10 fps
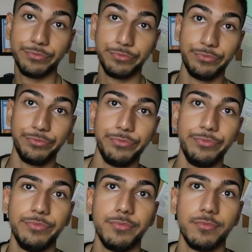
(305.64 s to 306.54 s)

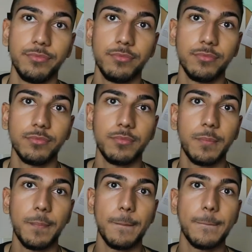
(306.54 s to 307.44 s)

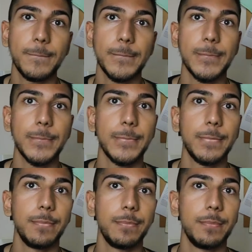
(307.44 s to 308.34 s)

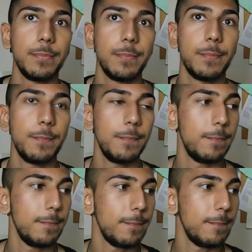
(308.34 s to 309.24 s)

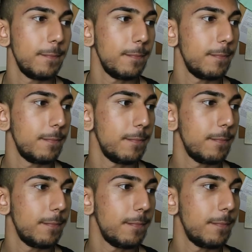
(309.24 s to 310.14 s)

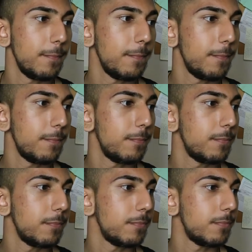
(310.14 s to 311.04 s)

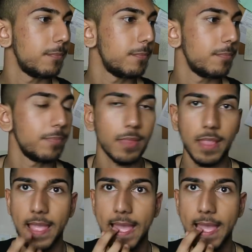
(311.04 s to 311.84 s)
[no speech]